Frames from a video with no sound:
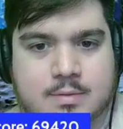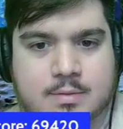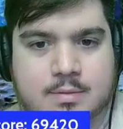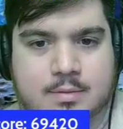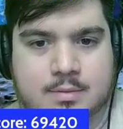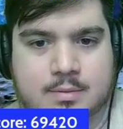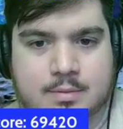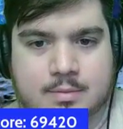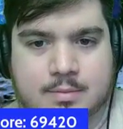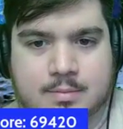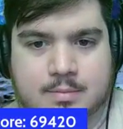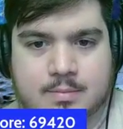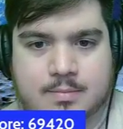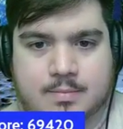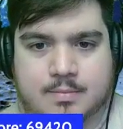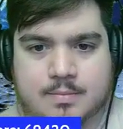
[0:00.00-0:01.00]

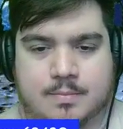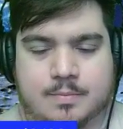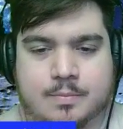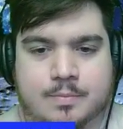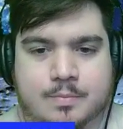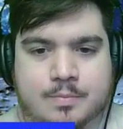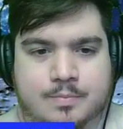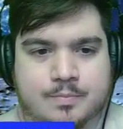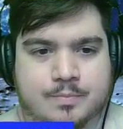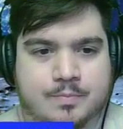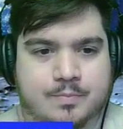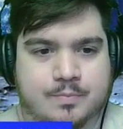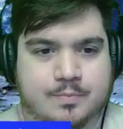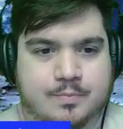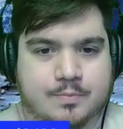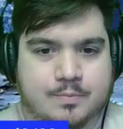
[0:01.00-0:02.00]

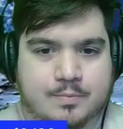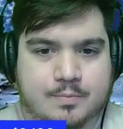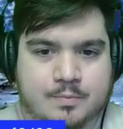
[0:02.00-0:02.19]
[no speech]